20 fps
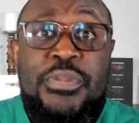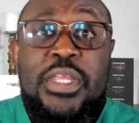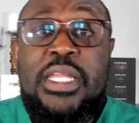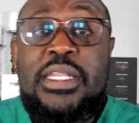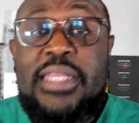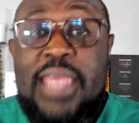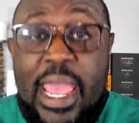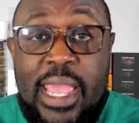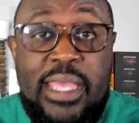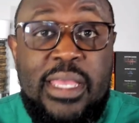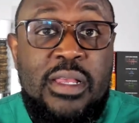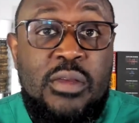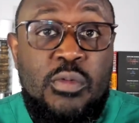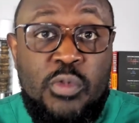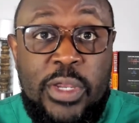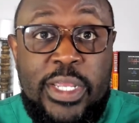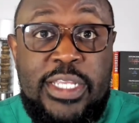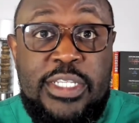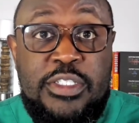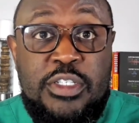That can
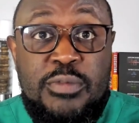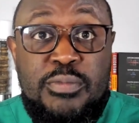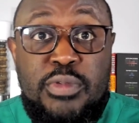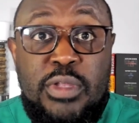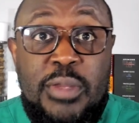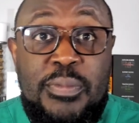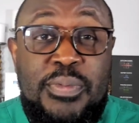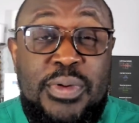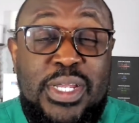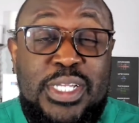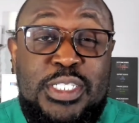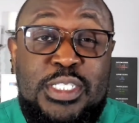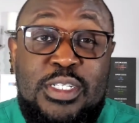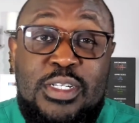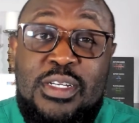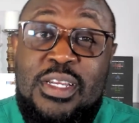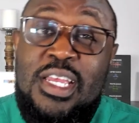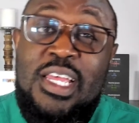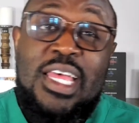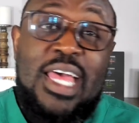raise your blood
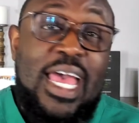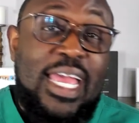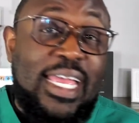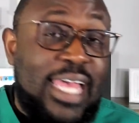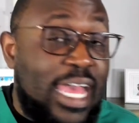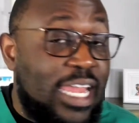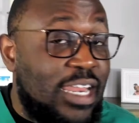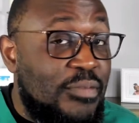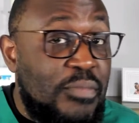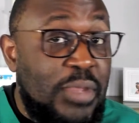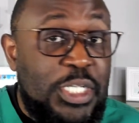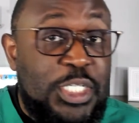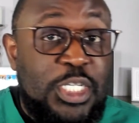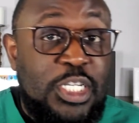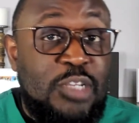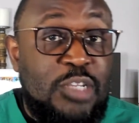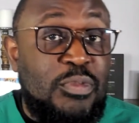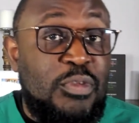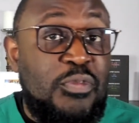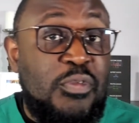pressure. I kind of mentioned
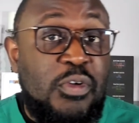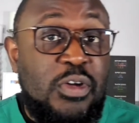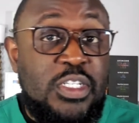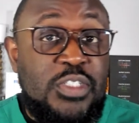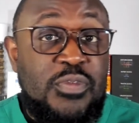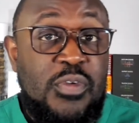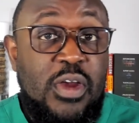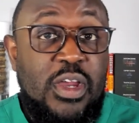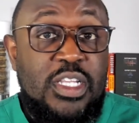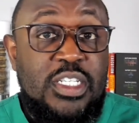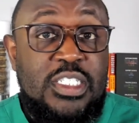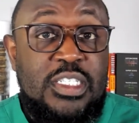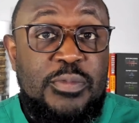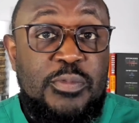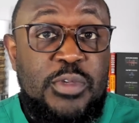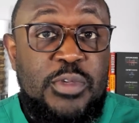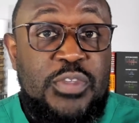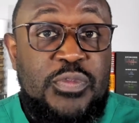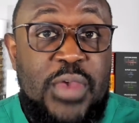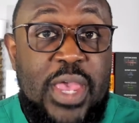it before as far as some
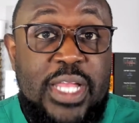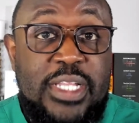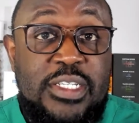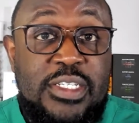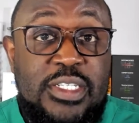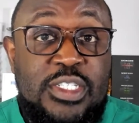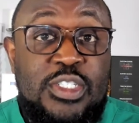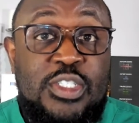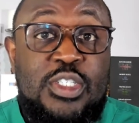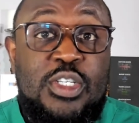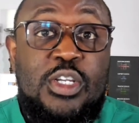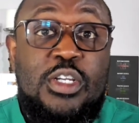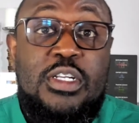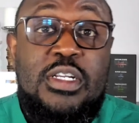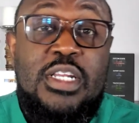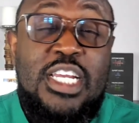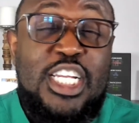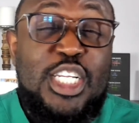risk factors concerned.